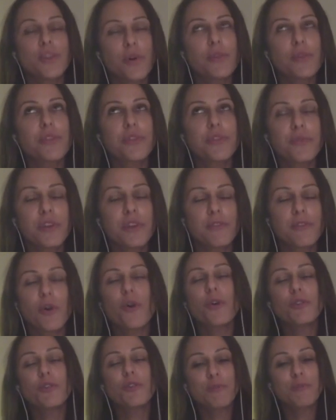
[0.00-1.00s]
three of
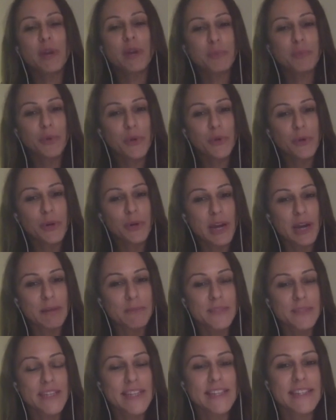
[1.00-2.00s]
all of my
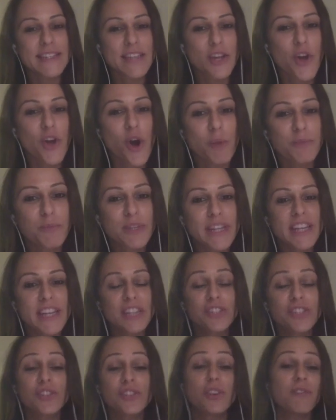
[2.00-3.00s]
programs is a
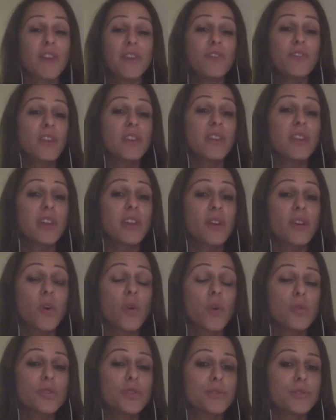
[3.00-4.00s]
combination of everything,
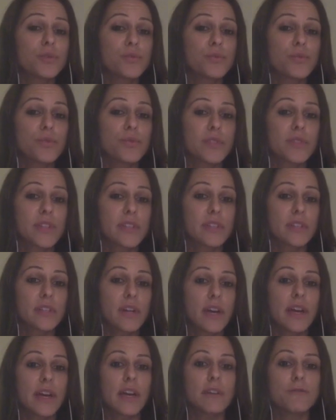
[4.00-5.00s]
all the tools that
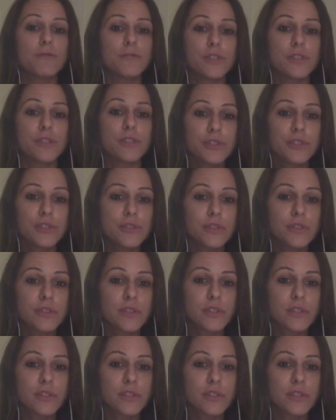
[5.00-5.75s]
I have learned